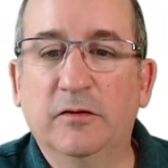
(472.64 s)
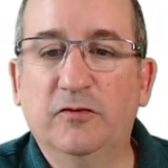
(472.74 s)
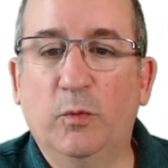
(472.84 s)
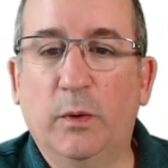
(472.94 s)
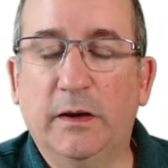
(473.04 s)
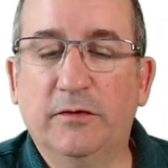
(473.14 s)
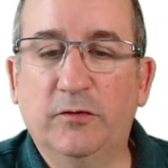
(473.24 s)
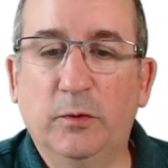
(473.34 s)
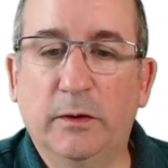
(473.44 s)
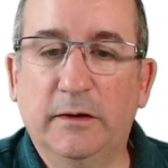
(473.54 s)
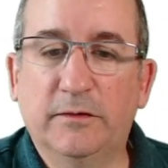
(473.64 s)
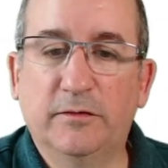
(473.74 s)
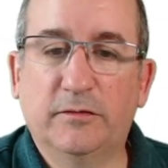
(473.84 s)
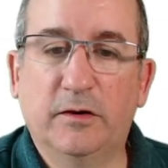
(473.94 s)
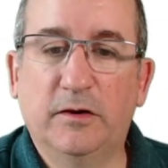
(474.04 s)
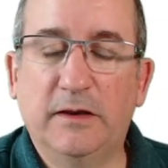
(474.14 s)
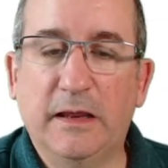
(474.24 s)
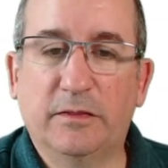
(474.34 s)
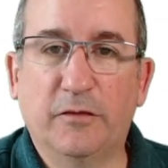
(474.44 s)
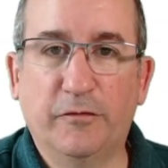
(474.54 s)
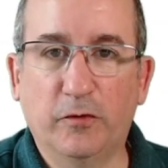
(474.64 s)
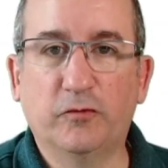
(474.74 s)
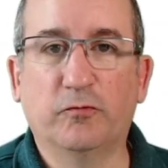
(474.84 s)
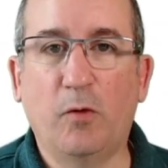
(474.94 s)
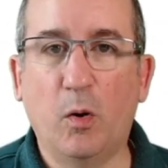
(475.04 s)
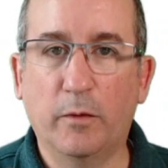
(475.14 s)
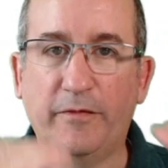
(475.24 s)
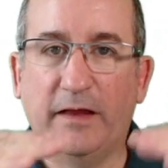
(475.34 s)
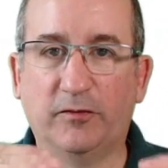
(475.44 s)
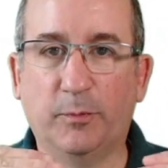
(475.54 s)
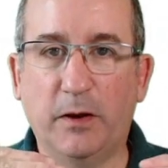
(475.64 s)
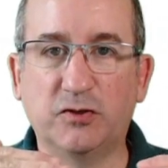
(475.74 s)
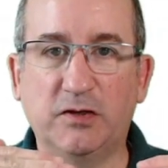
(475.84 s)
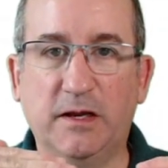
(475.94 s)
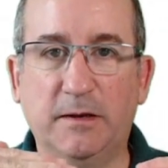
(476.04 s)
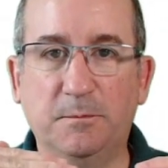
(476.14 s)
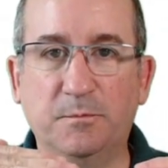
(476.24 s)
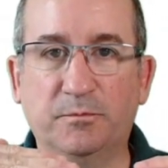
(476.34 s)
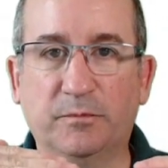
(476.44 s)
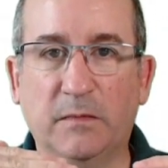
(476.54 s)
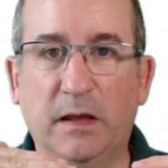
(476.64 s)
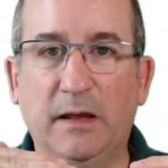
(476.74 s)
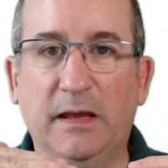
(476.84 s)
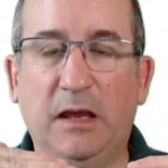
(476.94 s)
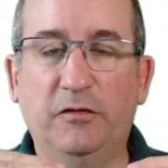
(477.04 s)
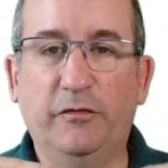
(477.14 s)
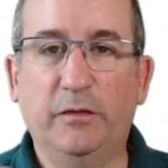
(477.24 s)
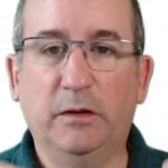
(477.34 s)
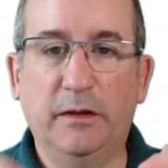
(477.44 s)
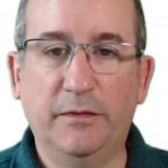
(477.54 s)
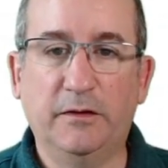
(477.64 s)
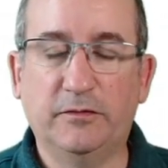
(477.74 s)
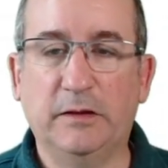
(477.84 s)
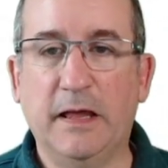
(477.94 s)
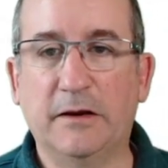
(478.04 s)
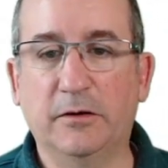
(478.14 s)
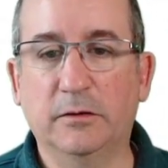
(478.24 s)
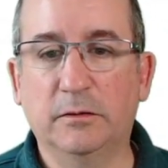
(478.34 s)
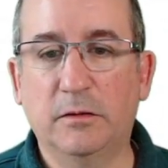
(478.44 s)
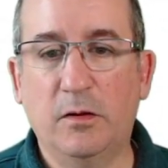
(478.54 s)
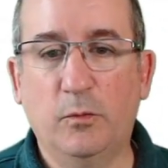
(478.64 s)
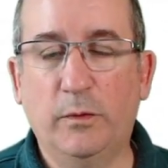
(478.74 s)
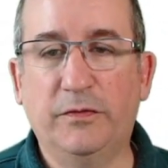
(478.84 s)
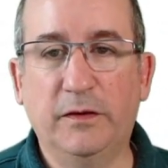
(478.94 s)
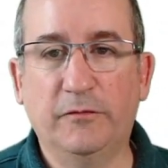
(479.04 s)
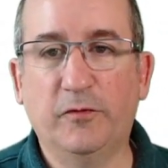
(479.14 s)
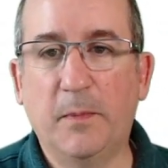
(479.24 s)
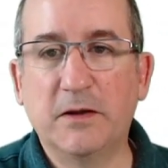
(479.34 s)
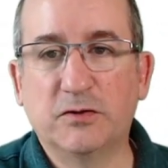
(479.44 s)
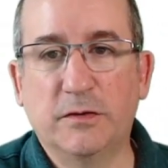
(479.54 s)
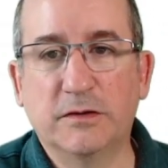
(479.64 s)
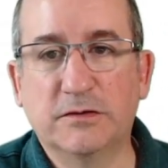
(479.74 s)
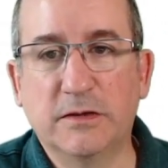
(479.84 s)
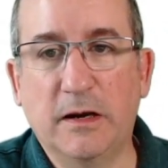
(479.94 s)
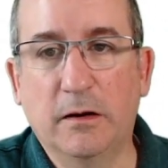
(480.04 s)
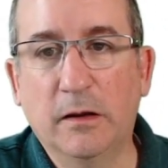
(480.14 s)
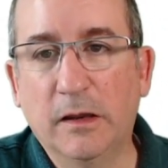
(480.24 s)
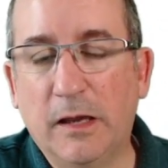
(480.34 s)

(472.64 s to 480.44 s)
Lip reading: So what it's doing is it's going to take the first row of that spreadsheet and fill in this letter with the information that's there.